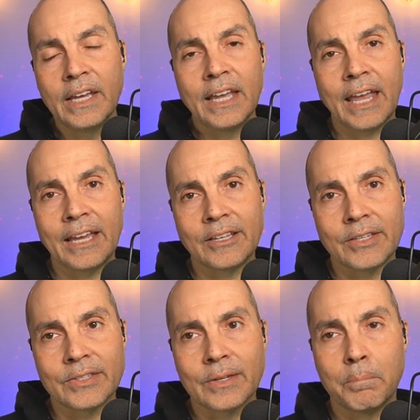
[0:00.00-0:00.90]

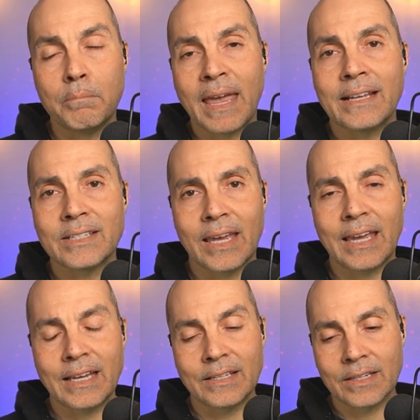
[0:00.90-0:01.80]
is
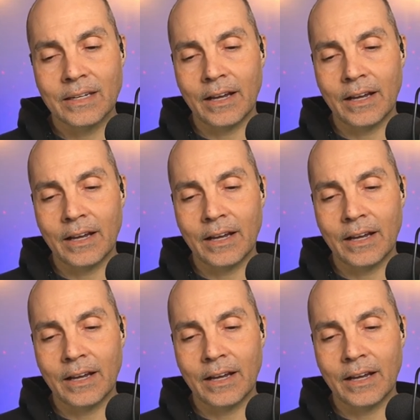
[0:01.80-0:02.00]
maintained